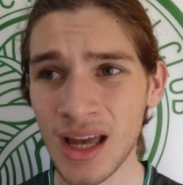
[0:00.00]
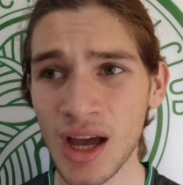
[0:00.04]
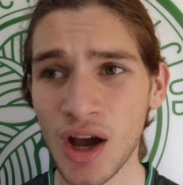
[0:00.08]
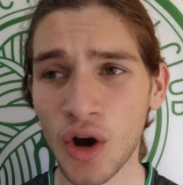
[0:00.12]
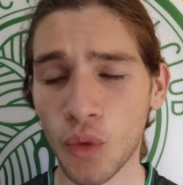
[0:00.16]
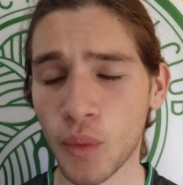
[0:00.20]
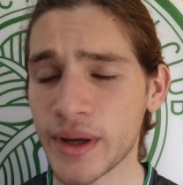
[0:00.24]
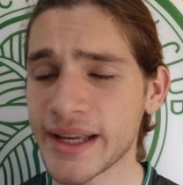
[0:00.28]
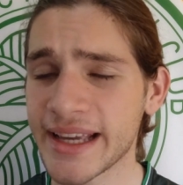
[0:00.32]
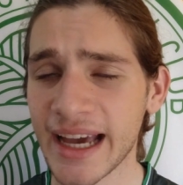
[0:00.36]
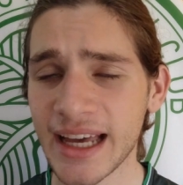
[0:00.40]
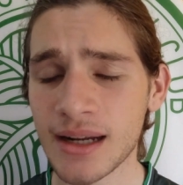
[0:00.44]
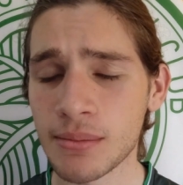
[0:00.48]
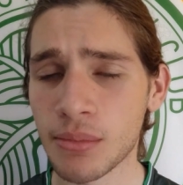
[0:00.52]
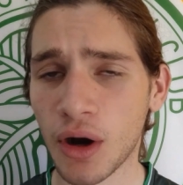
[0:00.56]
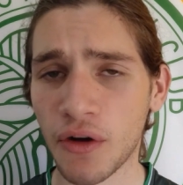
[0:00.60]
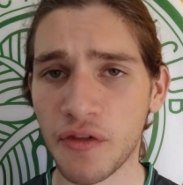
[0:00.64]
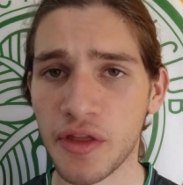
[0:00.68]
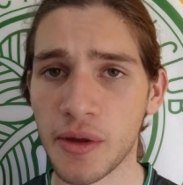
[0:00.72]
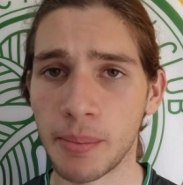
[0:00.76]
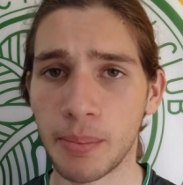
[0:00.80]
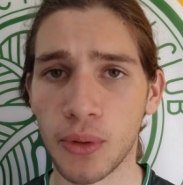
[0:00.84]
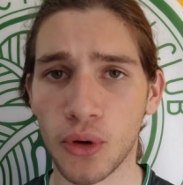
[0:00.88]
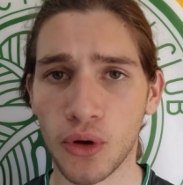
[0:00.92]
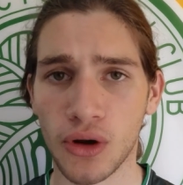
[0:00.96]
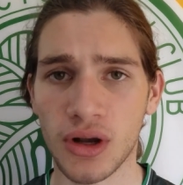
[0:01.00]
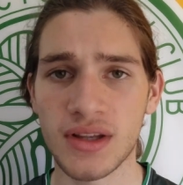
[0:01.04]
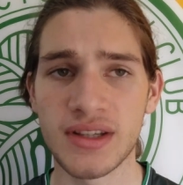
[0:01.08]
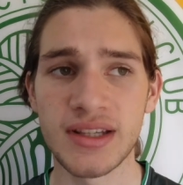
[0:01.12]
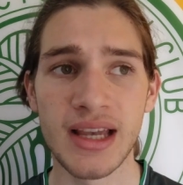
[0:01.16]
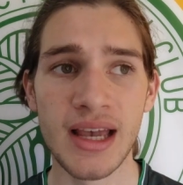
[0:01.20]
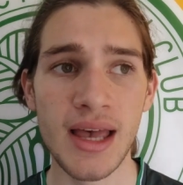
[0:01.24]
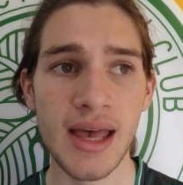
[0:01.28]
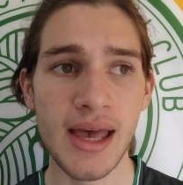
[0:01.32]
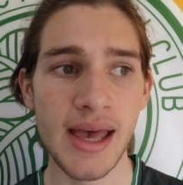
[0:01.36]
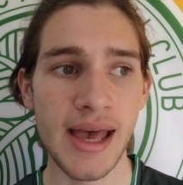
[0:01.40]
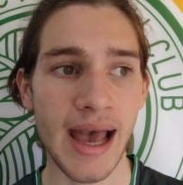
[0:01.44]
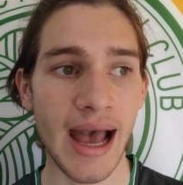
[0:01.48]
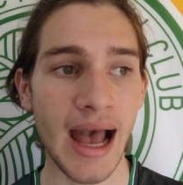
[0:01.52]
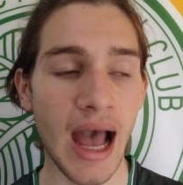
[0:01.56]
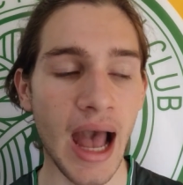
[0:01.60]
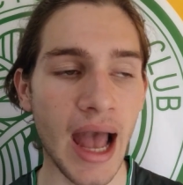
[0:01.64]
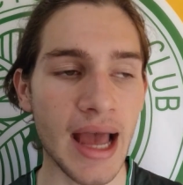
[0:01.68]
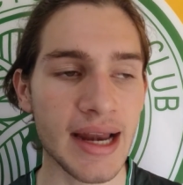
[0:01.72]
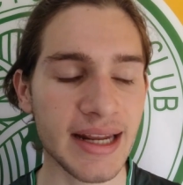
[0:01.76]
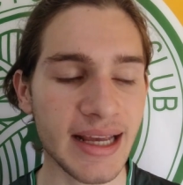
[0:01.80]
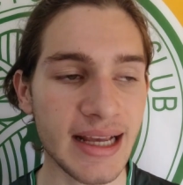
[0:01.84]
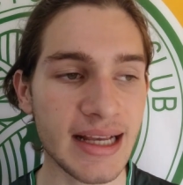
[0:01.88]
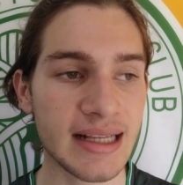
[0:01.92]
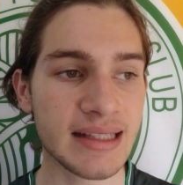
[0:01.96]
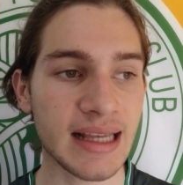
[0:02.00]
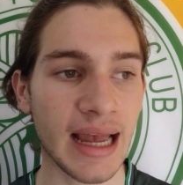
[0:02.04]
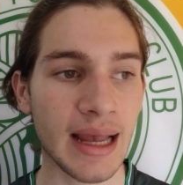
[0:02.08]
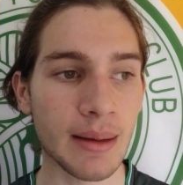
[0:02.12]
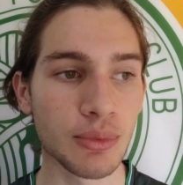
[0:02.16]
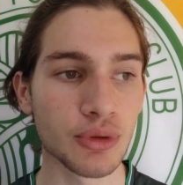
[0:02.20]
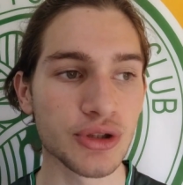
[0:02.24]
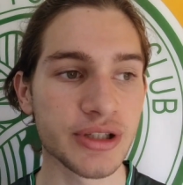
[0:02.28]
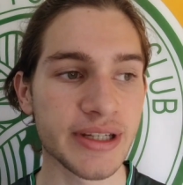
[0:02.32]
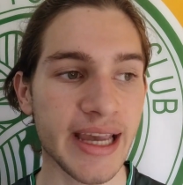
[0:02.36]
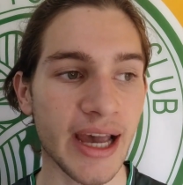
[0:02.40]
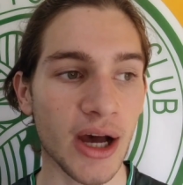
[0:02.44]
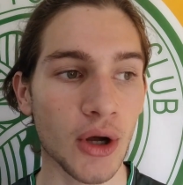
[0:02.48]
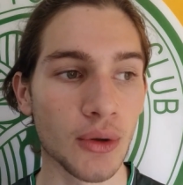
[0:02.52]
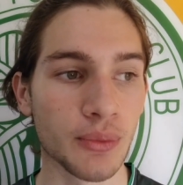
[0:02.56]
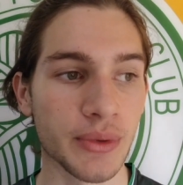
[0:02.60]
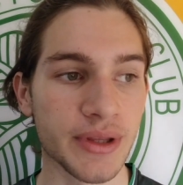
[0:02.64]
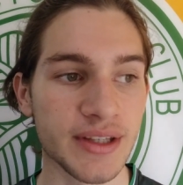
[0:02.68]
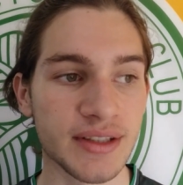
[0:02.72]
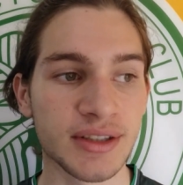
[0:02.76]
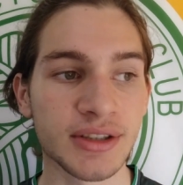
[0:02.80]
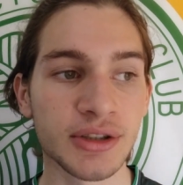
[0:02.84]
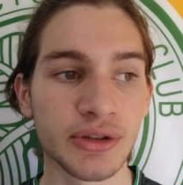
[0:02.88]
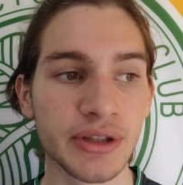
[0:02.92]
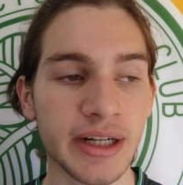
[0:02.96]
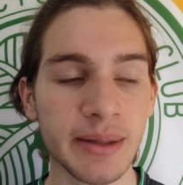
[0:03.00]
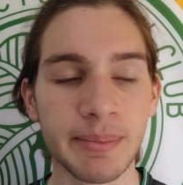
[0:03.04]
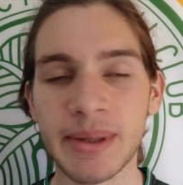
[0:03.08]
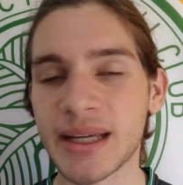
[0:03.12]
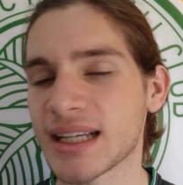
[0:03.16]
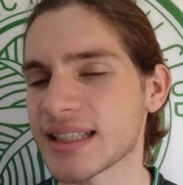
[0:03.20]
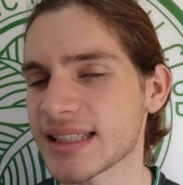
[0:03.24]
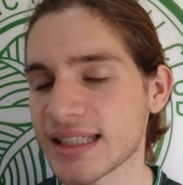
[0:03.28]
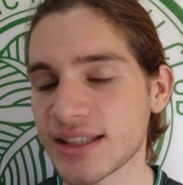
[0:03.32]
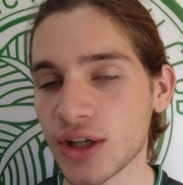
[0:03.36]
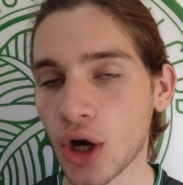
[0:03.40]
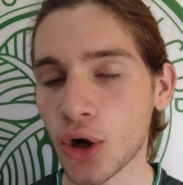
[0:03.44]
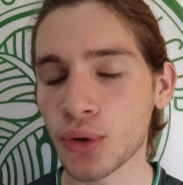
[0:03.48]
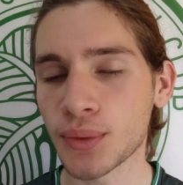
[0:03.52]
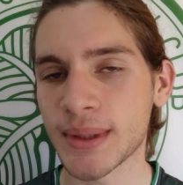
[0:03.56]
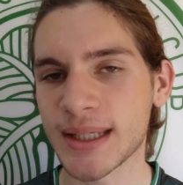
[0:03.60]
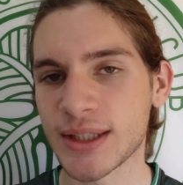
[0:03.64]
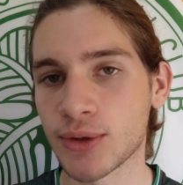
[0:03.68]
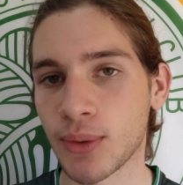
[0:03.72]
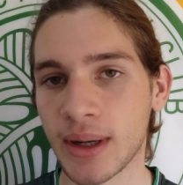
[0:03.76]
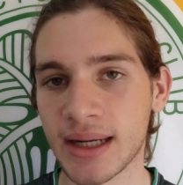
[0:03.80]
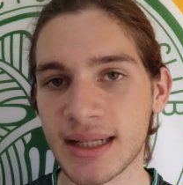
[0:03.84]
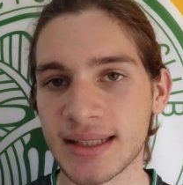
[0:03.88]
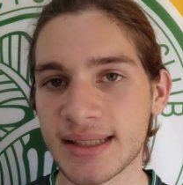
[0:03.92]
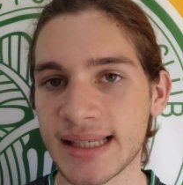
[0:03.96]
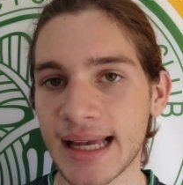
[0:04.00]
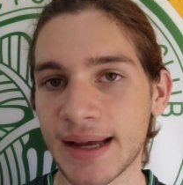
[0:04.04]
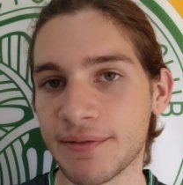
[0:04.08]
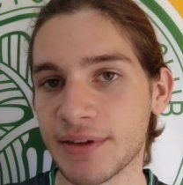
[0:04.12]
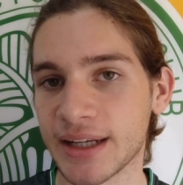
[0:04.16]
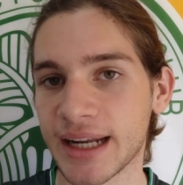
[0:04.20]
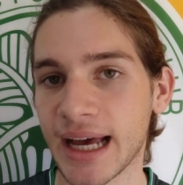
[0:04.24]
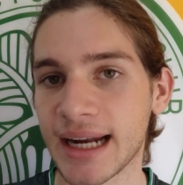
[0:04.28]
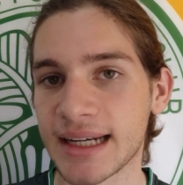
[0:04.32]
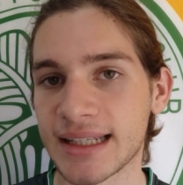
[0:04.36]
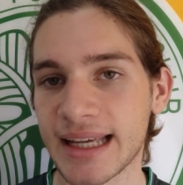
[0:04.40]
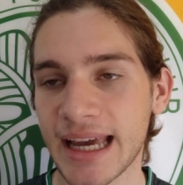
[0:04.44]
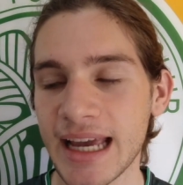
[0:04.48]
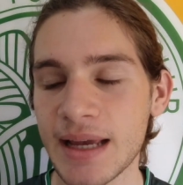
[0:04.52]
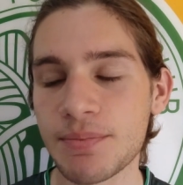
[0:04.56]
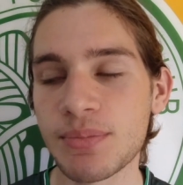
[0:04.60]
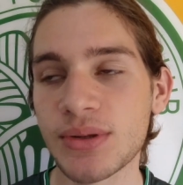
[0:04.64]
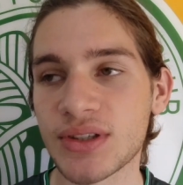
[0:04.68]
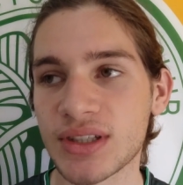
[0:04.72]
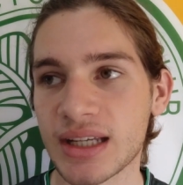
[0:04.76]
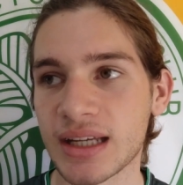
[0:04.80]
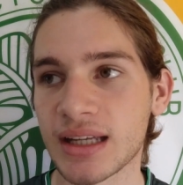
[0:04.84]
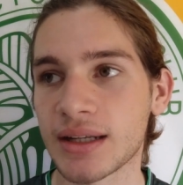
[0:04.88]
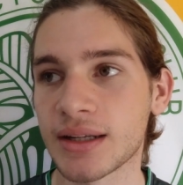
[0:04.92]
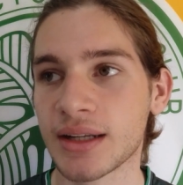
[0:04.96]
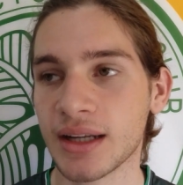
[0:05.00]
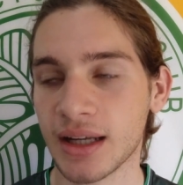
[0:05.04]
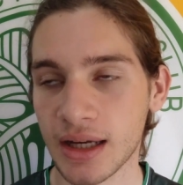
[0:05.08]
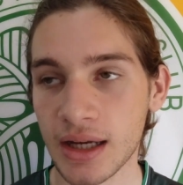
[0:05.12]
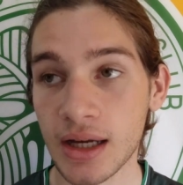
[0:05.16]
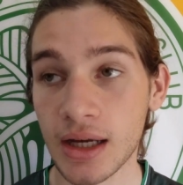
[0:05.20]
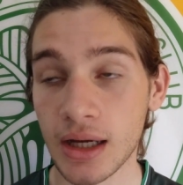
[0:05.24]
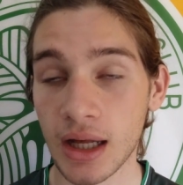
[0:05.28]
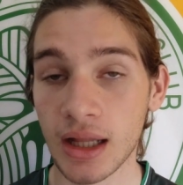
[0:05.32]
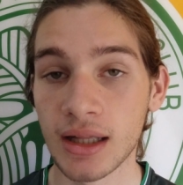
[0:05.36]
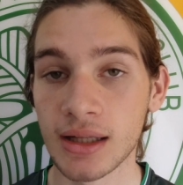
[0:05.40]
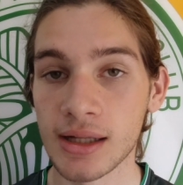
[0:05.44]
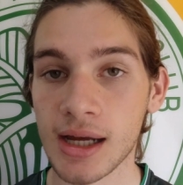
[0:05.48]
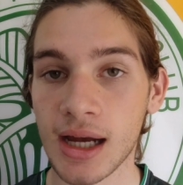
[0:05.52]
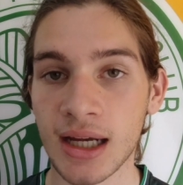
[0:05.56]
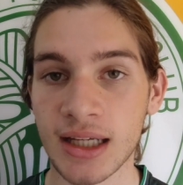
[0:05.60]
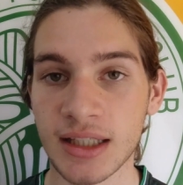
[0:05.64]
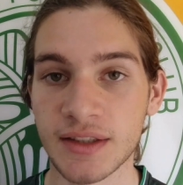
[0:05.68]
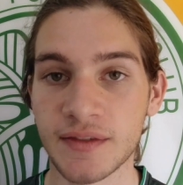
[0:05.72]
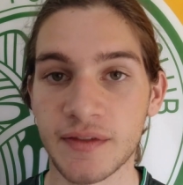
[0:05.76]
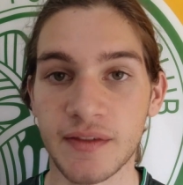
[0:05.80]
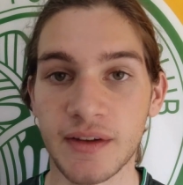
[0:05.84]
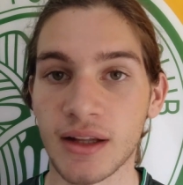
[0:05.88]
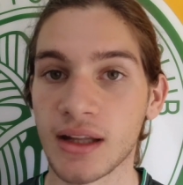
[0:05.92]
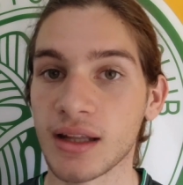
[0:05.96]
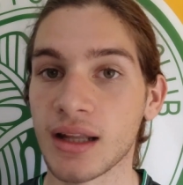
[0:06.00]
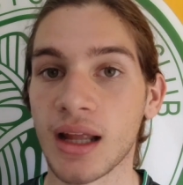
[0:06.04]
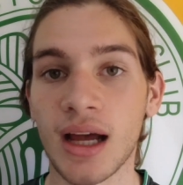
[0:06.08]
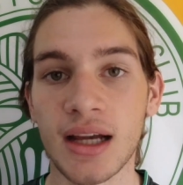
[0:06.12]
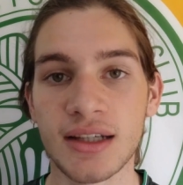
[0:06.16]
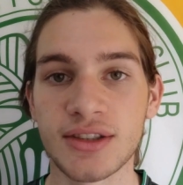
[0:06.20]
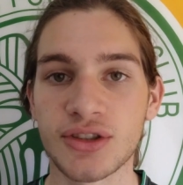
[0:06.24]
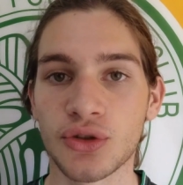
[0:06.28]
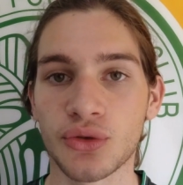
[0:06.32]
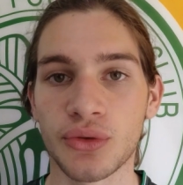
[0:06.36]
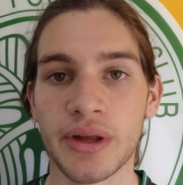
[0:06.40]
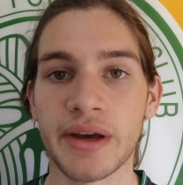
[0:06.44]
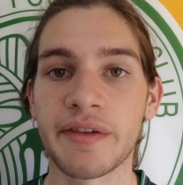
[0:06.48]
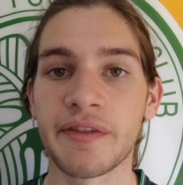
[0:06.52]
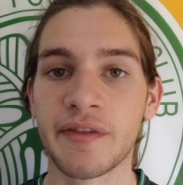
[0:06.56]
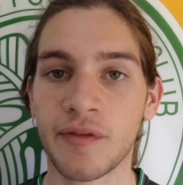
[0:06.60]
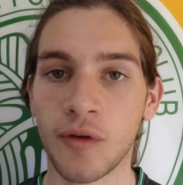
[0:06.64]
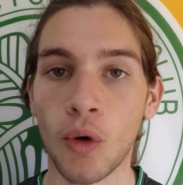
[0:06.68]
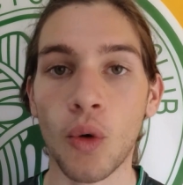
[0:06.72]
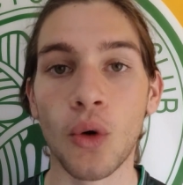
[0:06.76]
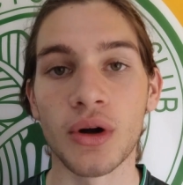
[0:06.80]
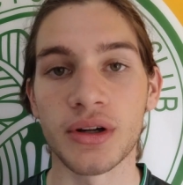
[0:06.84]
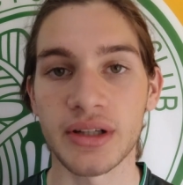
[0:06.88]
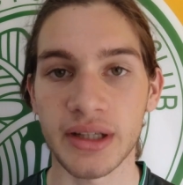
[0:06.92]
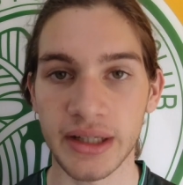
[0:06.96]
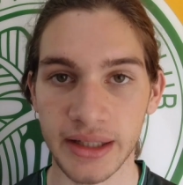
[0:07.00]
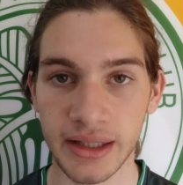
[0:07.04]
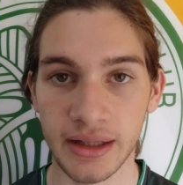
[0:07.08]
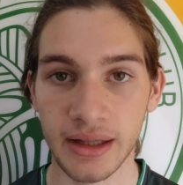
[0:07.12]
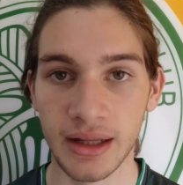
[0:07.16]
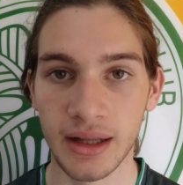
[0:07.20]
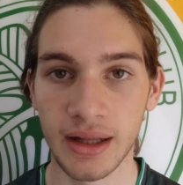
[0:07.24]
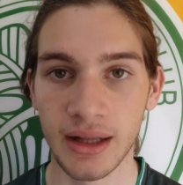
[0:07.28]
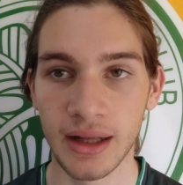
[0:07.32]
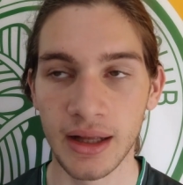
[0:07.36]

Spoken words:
We get him off the books and he's able to get on with his career because he's only 27 and keepers can last till they're 40.